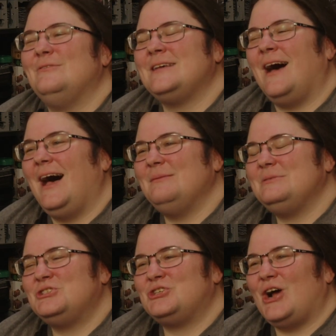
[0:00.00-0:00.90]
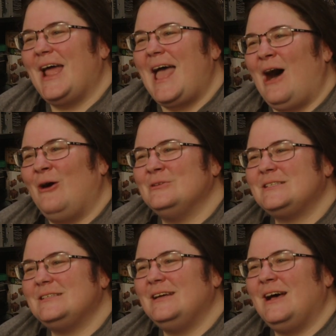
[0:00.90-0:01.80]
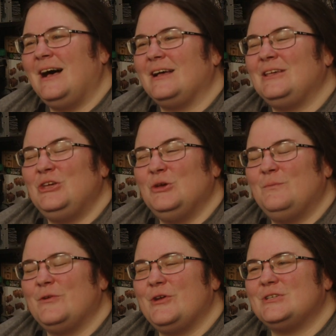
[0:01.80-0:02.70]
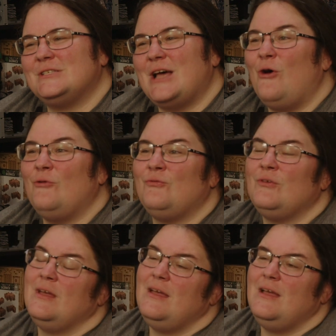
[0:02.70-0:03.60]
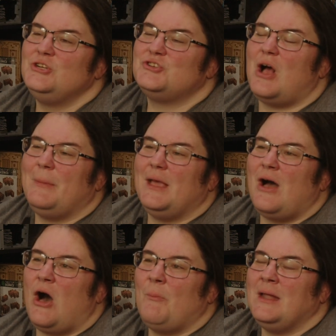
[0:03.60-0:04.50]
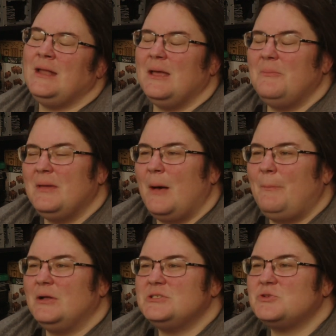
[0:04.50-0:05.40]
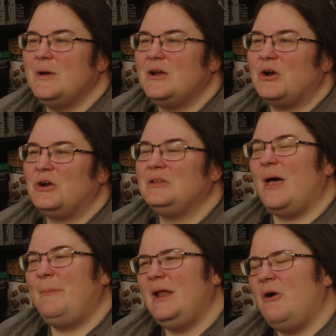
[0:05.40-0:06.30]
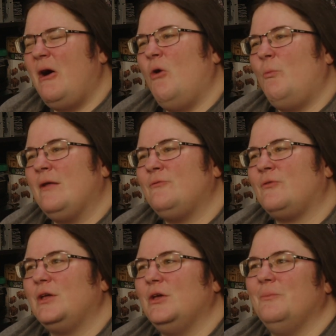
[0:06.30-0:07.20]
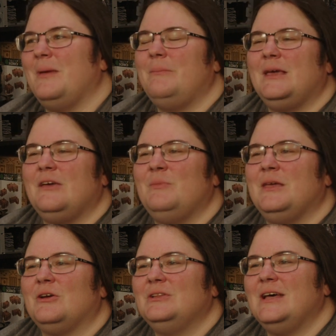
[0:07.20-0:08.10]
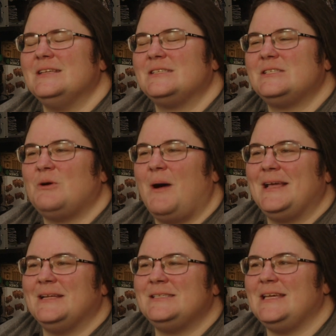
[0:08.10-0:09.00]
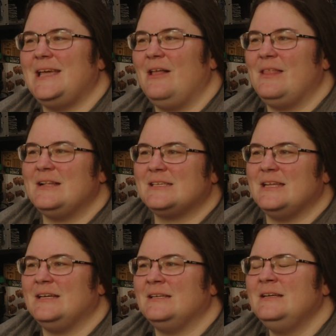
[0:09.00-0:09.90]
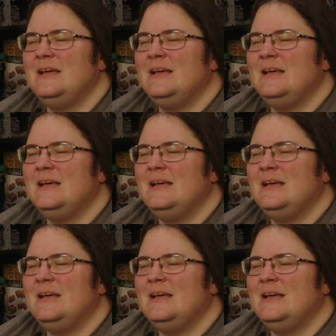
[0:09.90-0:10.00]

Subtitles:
time to try out a cube for yourself, drop me a comment, hit me up on Twitter, let me know how it went for you. Maybe give me your list so I can see how that's going to